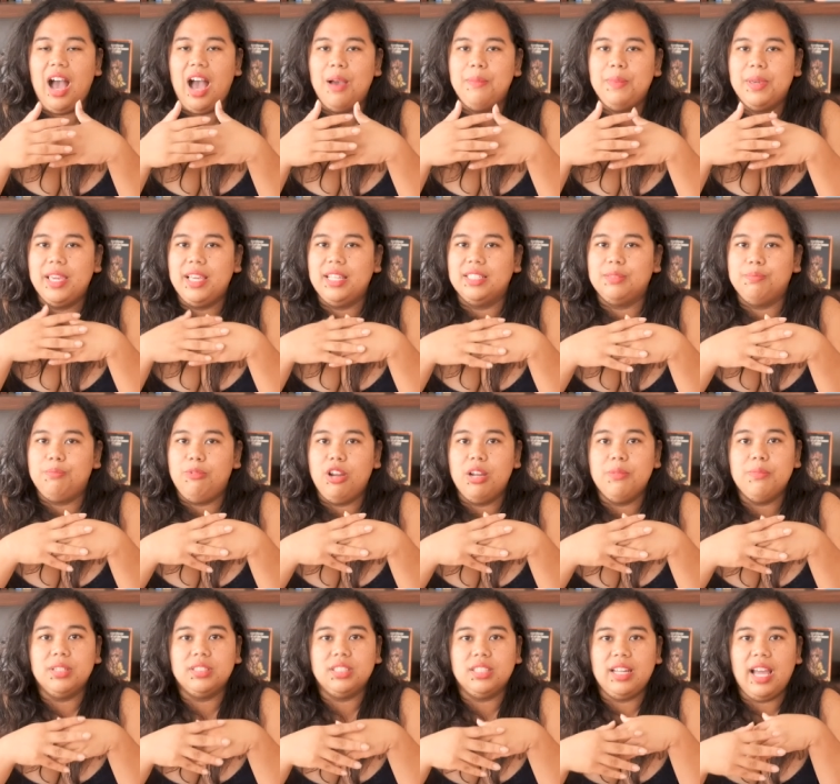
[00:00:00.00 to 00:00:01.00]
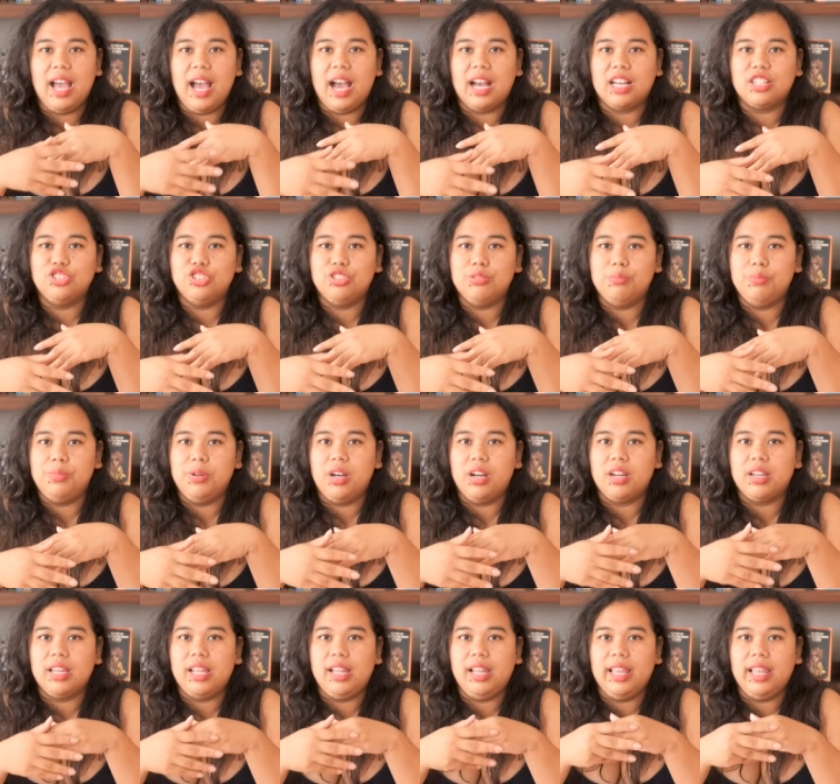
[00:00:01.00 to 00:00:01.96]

i mean it's pretty much an action book